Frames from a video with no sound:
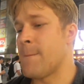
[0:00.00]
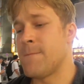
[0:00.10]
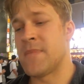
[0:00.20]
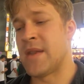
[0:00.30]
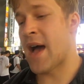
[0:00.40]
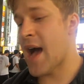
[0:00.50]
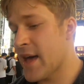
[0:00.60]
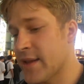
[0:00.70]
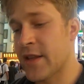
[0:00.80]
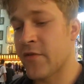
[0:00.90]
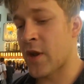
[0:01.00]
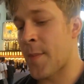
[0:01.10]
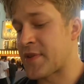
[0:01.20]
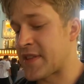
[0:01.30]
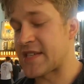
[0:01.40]
not living
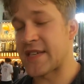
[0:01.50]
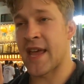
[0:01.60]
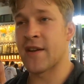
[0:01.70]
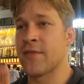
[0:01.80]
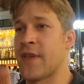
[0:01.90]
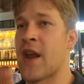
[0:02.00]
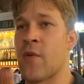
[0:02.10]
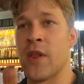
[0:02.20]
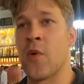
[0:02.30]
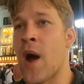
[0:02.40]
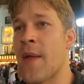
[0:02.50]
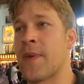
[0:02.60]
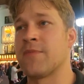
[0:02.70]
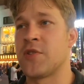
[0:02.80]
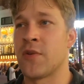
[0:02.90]
up to the standard that I really want
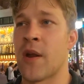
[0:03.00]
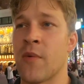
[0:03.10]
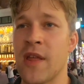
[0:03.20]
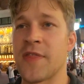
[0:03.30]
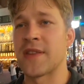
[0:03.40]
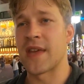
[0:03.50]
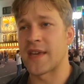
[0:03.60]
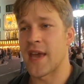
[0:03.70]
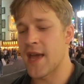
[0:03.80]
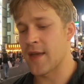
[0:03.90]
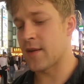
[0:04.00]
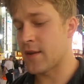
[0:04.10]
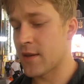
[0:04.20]
them to, and I really think they can.